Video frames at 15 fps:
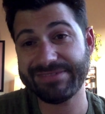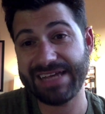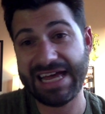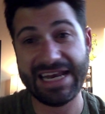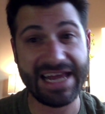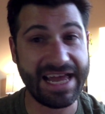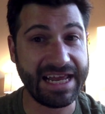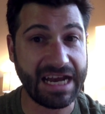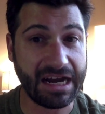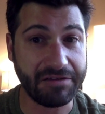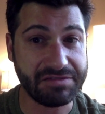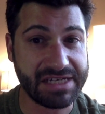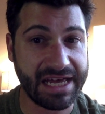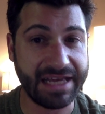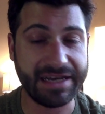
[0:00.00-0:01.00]
an 8 out of
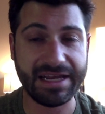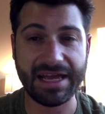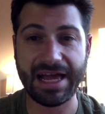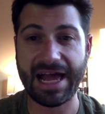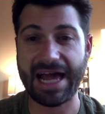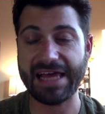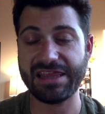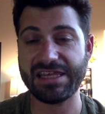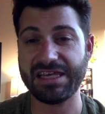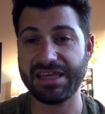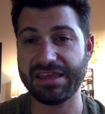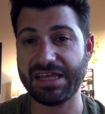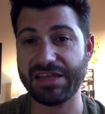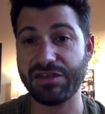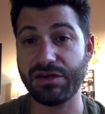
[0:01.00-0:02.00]
10. I
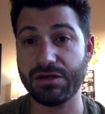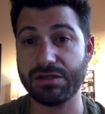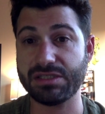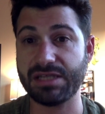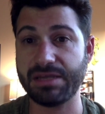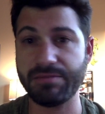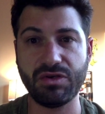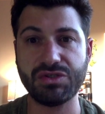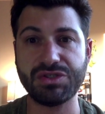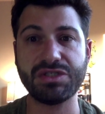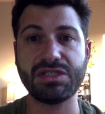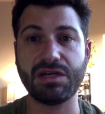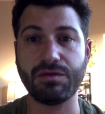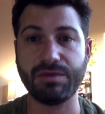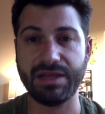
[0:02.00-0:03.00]
think that there are some users
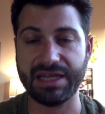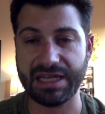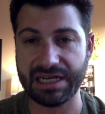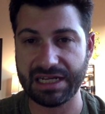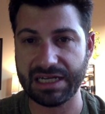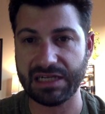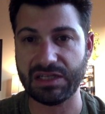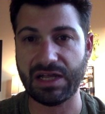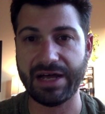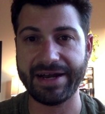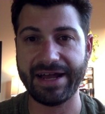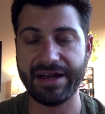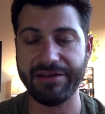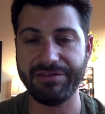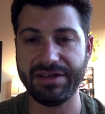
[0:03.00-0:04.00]
that are really going to get a lot
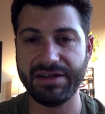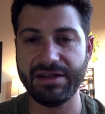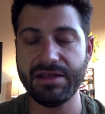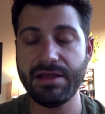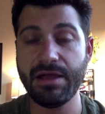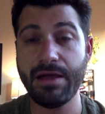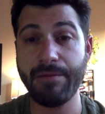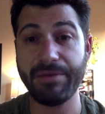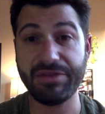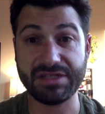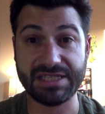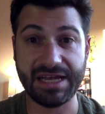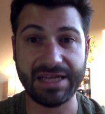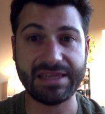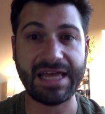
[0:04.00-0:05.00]
out of it, but there's
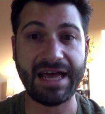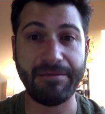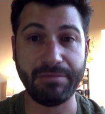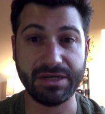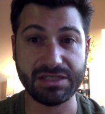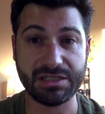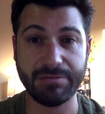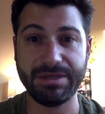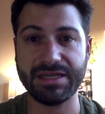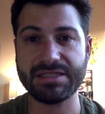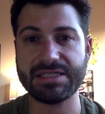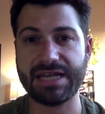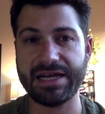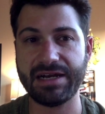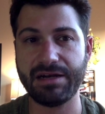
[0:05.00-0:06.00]
not that much to be
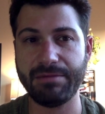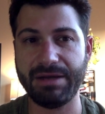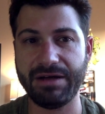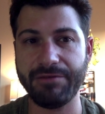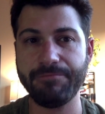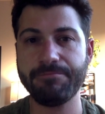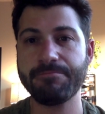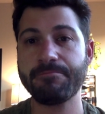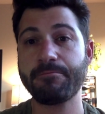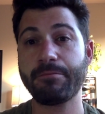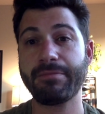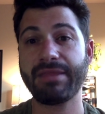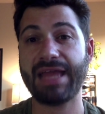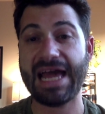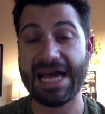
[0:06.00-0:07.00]
excited about.
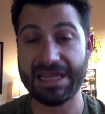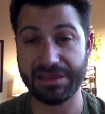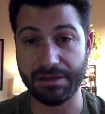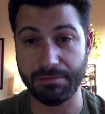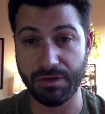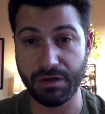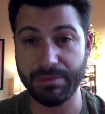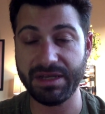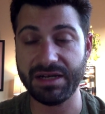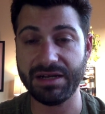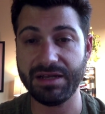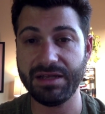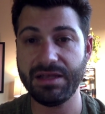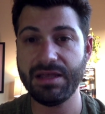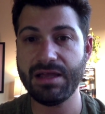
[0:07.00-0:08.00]
at the moment.
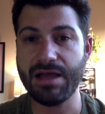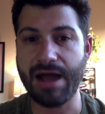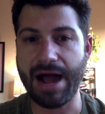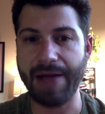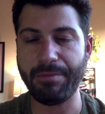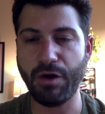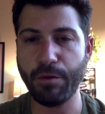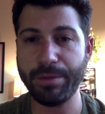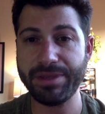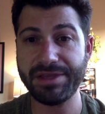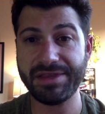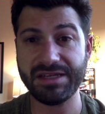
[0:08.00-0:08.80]
I'm hoping that